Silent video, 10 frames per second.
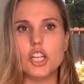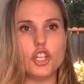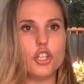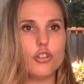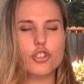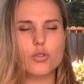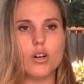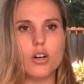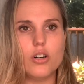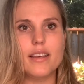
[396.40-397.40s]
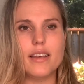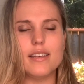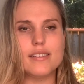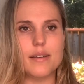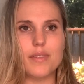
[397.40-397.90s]
neutral
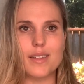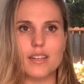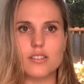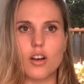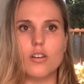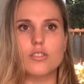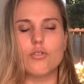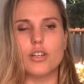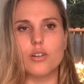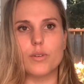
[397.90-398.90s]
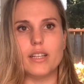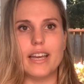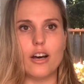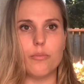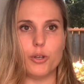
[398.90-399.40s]
is something that is also going to really
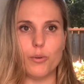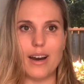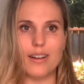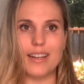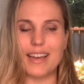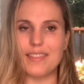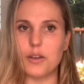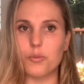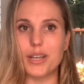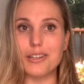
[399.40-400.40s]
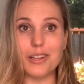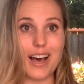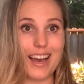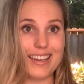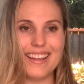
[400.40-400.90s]
help you out. Again, they read a
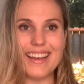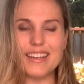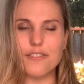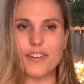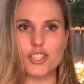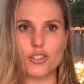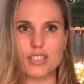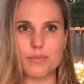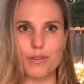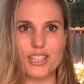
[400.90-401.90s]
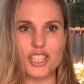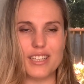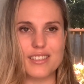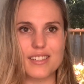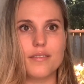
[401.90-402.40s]
lot into facial
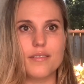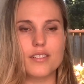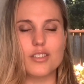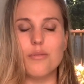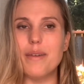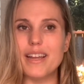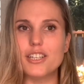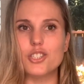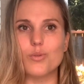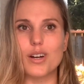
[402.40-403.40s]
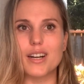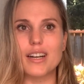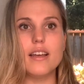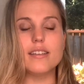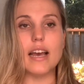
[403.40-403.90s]
expressions. So make sure
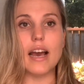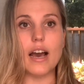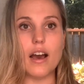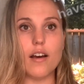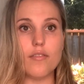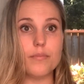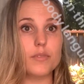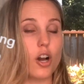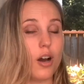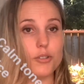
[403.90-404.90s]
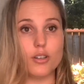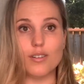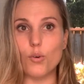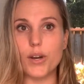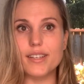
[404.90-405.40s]
to have calm tone of
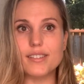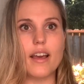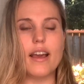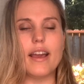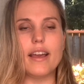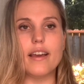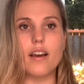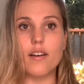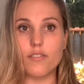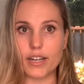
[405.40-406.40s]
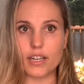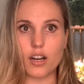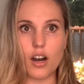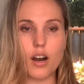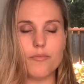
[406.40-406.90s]
voice, a very
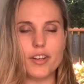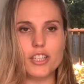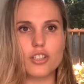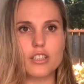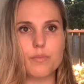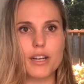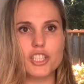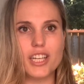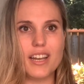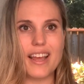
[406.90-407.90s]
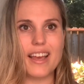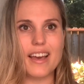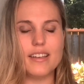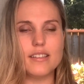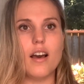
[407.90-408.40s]
calm facial expression,
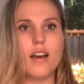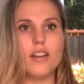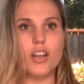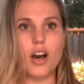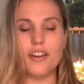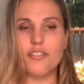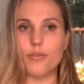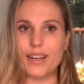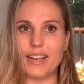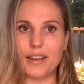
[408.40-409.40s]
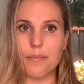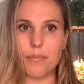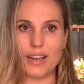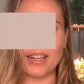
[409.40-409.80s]
and non-threatening body